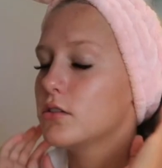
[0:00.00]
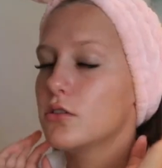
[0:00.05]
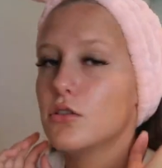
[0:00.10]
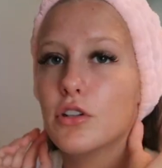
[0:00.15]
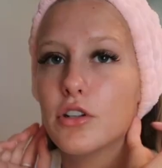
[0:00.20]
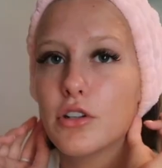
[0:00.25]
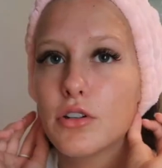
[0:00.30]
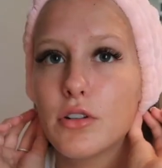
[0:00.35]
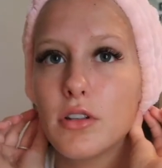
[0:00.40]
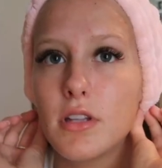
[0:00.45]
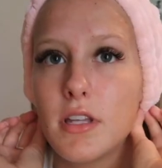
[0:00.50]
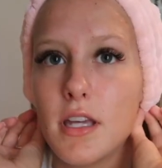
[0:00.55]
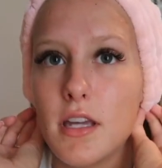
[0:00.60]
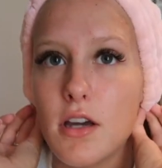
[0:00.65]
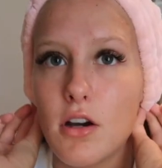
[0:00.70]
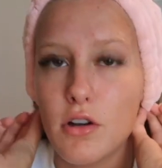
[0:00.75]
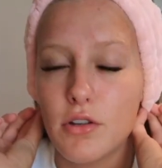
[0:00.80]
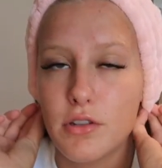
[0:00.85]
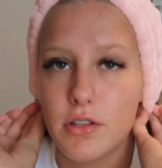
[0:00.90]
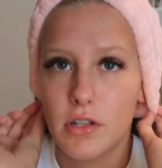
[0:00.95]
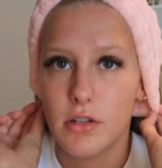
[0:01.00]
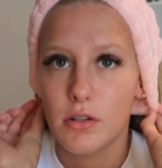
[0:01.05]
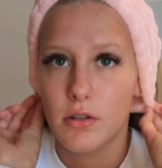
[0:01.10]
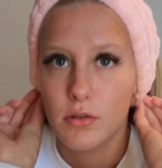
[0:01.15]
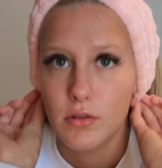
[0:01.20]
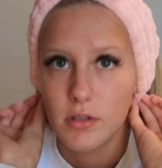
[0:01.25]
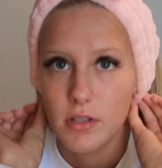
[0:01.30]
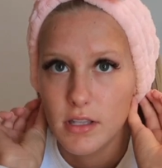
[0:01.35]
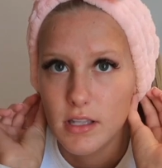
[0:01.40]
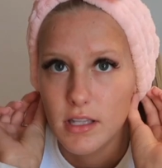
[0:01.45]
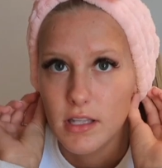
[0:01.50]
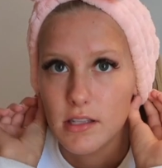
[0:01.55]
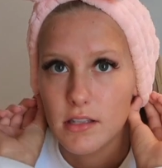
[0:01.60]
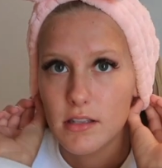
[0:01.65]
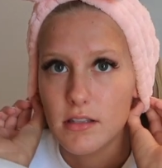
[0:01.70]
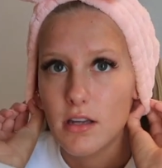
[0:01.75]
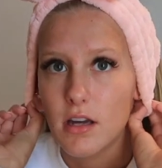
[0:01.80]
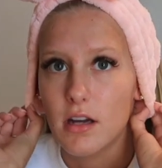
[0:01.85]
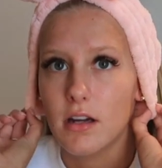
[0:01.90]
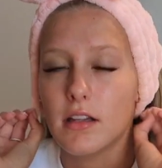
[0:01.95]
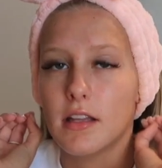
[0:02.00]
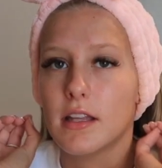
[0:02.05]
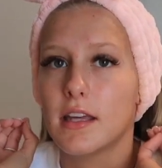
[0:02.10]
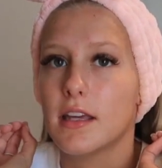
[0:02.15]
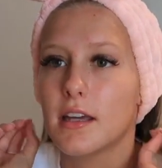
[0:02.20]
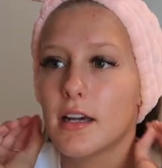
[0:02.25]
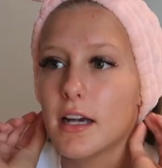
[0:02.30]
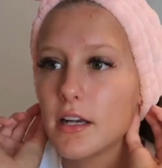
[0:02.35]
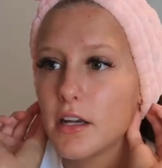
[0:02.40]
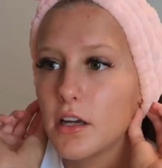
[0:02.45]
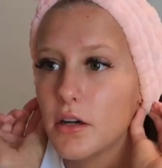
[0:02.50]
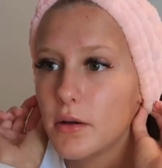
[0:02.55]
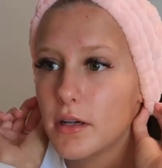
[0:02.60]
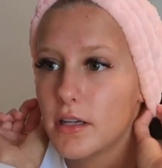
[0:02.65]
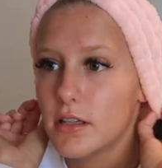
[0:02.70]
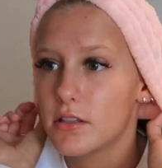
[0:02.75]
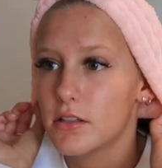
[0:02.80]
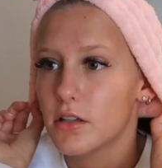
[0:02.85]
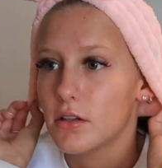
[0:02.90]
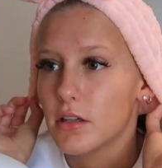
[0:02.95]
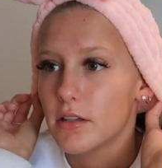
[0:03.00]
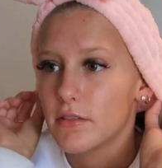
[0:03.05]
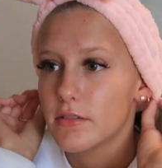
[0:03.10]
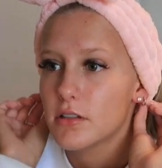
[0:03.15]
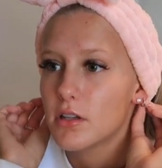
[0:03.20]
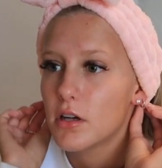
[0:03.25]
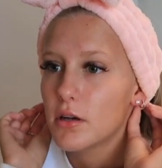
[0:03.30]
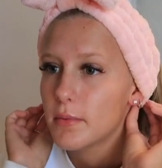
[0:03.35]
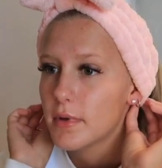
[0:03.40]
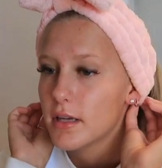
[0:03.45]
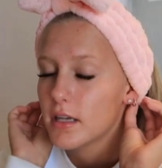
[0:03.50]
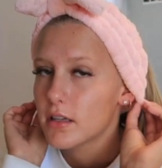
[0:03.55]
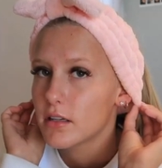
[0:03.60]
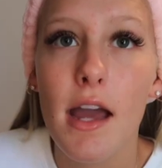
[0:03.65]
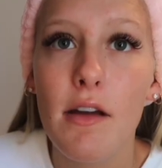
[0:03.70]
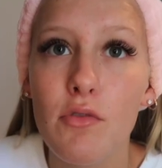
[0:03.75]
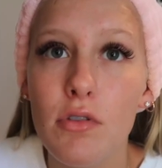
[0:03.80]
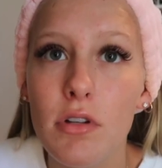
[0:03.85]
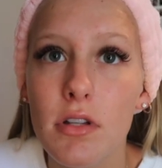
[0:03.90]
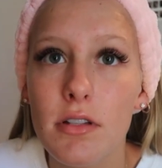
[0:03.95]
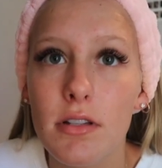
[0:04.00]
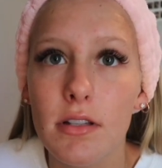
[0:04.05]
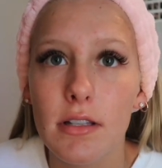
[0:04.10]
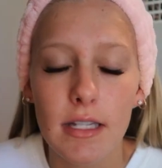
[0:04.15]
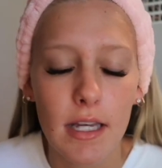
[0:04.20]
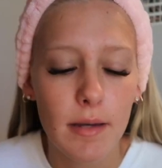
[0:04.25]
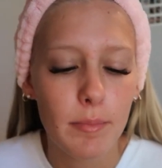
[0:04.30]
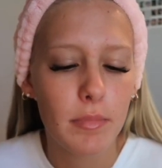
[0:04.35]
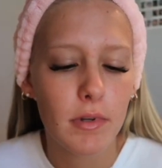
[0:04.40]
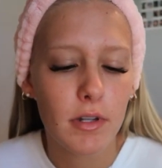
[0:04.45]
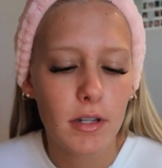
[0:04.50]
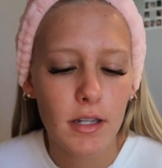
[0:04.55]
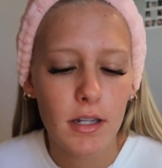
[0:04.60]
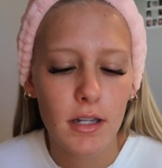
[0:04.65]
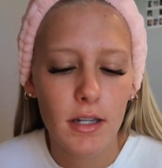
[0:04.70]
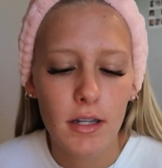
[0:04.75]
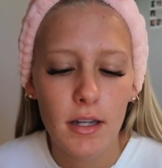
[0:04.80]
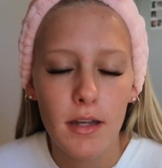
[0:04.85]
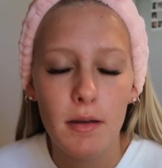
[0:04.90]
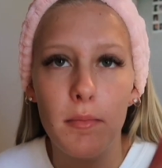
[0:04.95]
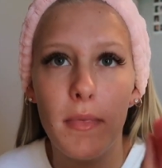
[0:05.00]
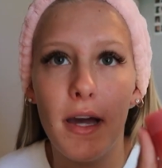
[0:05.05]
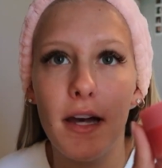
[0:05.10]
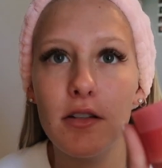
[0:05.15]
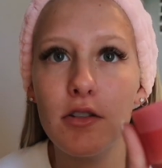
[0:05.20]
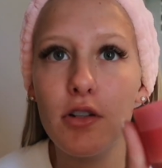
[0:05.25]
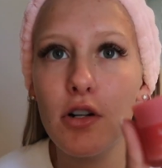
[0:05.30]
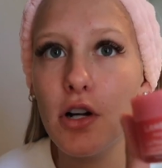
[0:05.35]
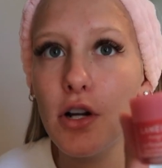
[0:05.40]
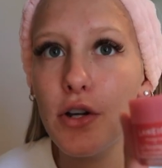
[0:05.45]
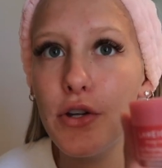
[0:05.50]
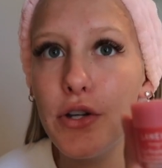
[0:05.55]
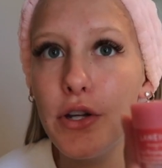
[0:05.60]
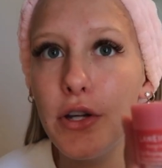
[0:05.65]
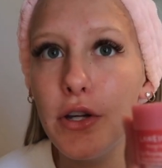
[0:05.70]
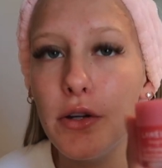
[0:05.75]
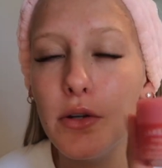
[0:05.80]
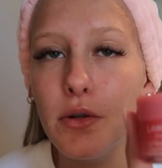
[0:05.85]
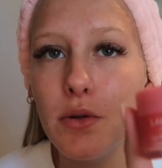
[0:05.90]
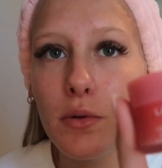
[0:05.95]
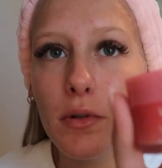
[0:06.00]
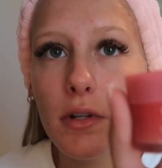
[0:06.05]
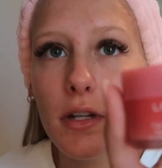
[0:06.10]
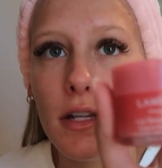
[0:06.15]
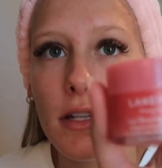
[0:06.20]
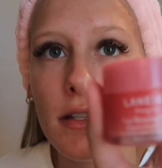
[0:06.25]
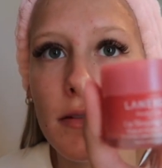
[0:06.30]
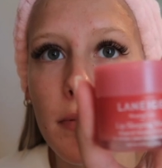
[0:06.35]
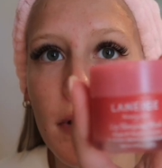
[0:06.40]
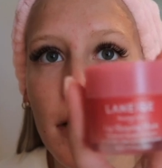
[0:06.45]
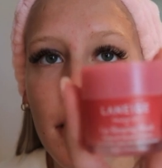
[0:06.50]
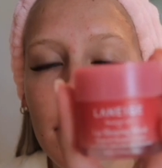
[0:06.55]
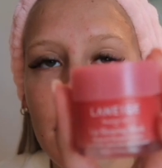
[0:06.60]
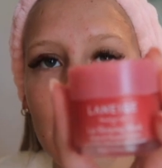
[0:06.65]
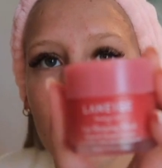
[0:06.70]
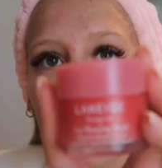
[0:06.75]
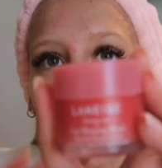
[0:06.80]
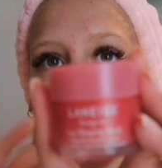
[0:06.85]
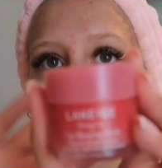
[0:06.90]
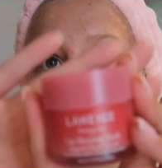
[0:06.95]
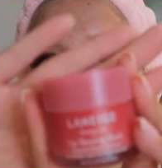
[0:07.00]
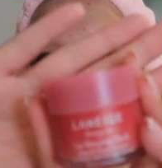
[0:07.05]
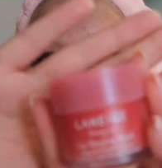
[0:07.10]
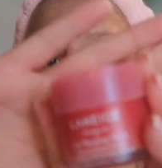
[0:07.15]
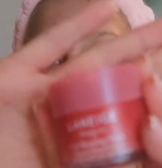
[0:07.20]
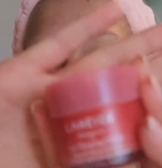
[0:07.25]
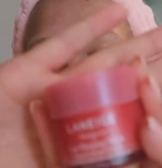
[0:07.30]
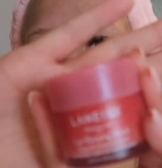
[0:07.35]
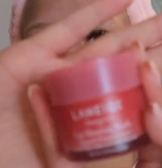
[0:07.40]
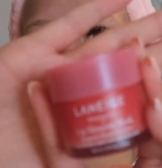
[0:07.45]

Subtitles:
Literally, also, this is ugly. I know it, don't even tell me. I have this lip mask on too. It's by Laneige.